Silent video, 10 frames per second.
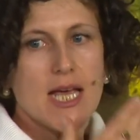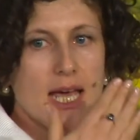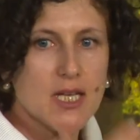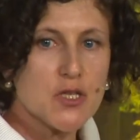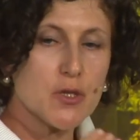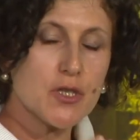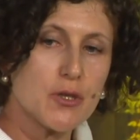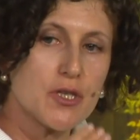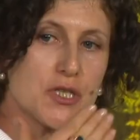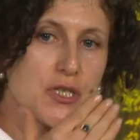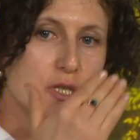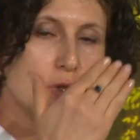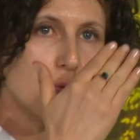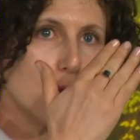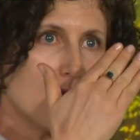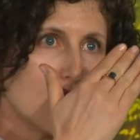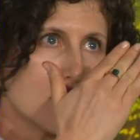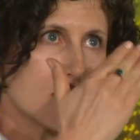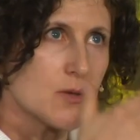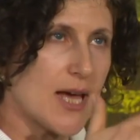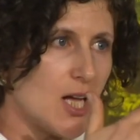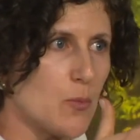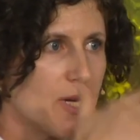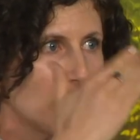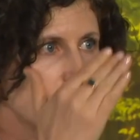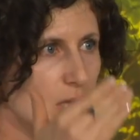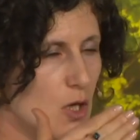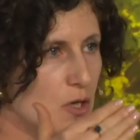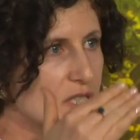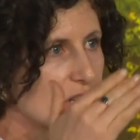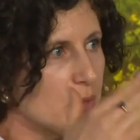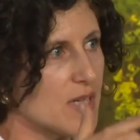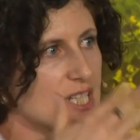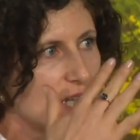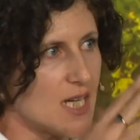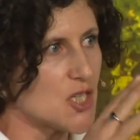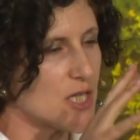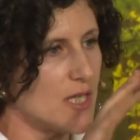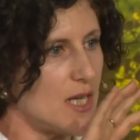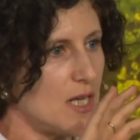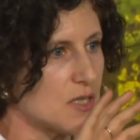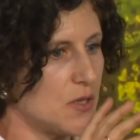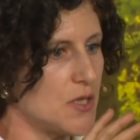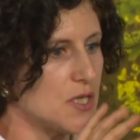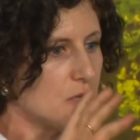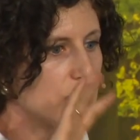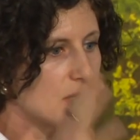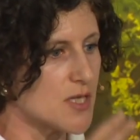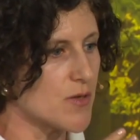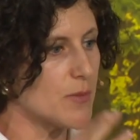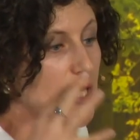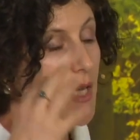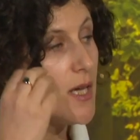And it's not going to help in the long term because actually it's going to disrupt